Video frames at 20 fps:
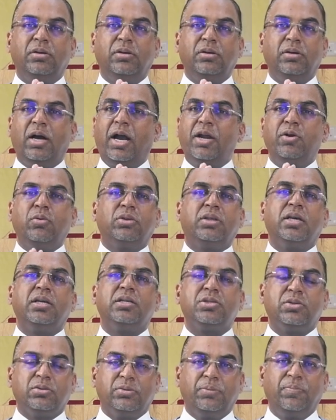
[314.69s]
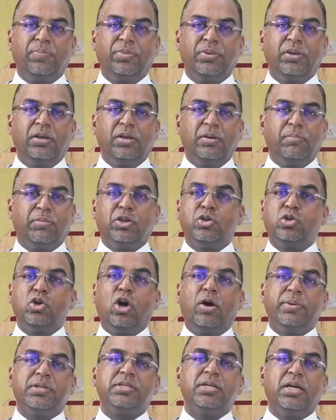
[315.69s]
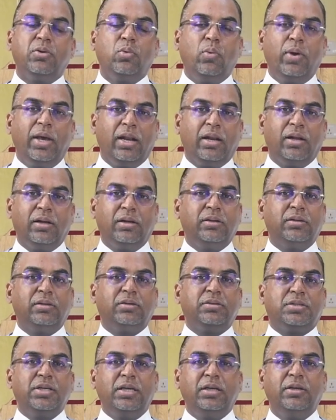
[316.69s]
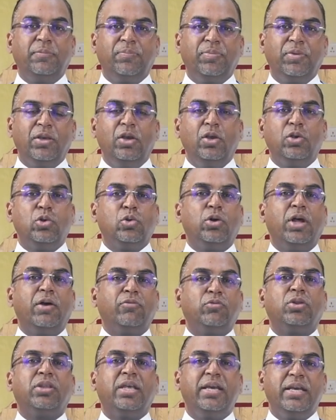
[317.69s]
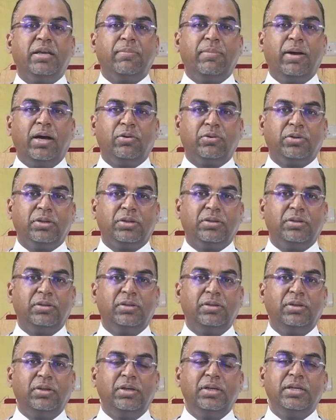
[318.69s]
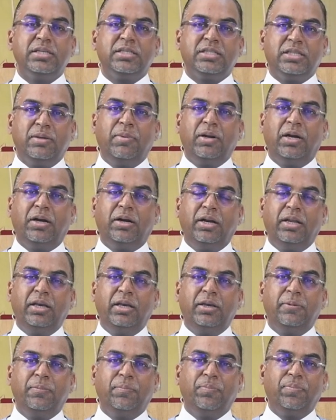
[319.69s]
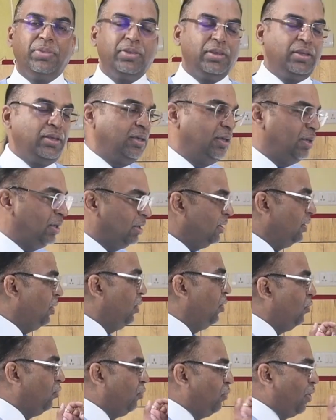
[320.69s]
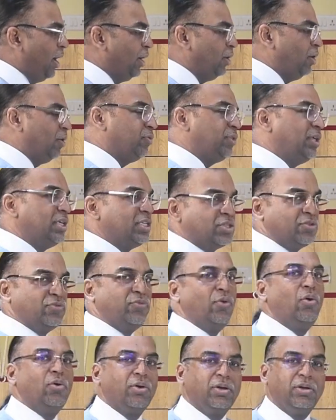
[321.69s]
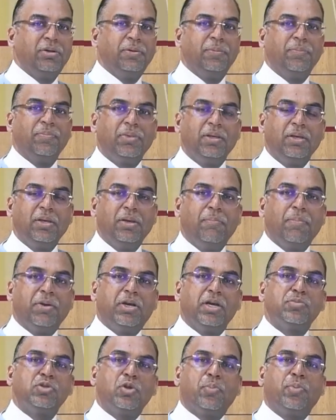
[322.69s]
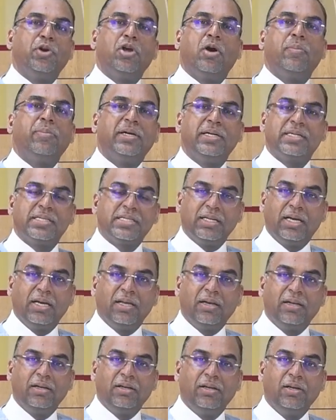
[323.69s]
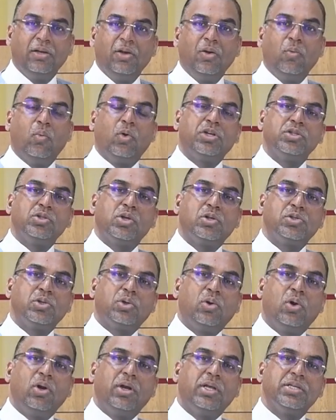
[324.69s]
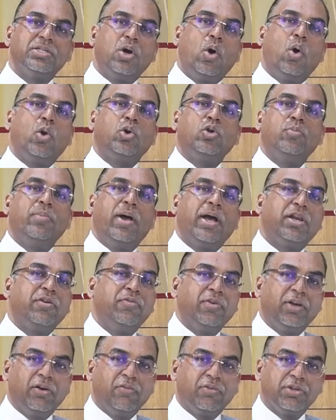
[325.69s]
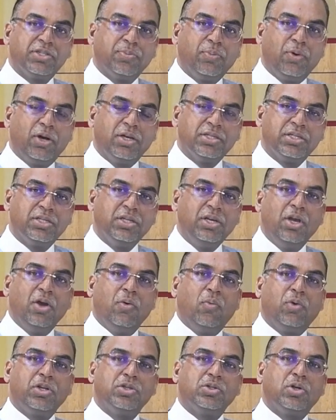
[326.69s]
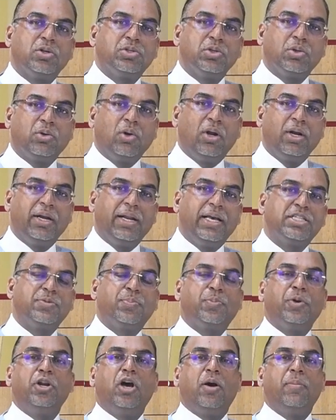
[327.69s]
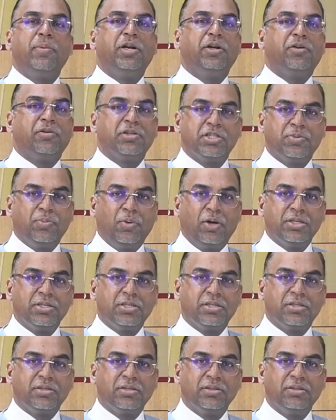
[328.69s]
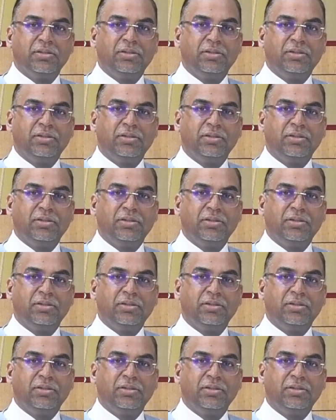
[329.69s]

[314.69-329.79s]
I don't think so. But the job is done well. You don't have to think about it. Similarly, one of these four becomes a predominant style. What is also called as autobiographical response. What is also called as predominant response.